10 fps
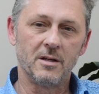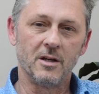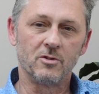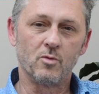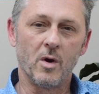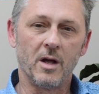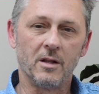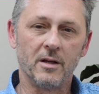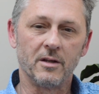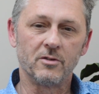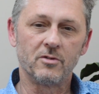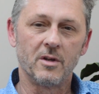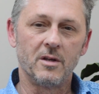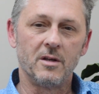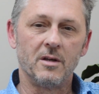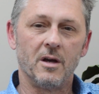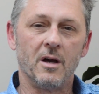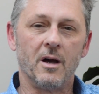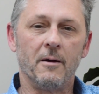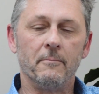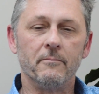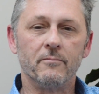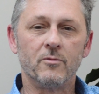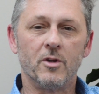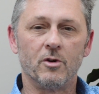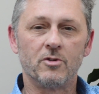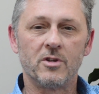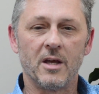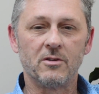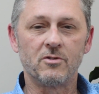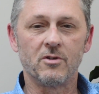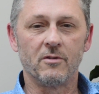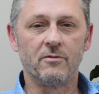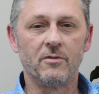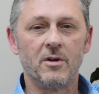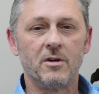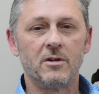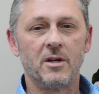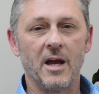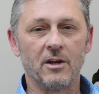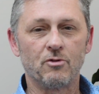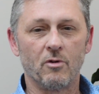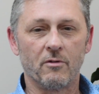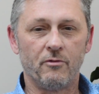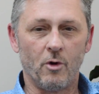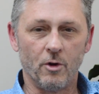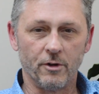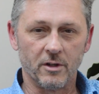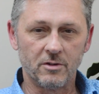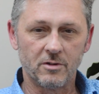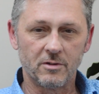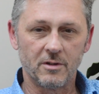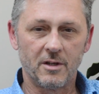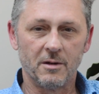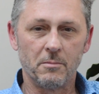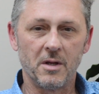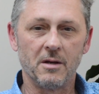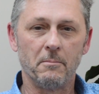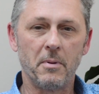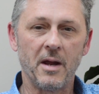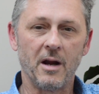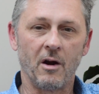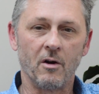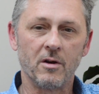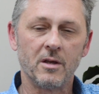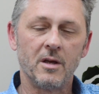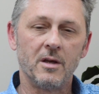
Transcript: as well as um, their sense of gastric fullness can be impaired.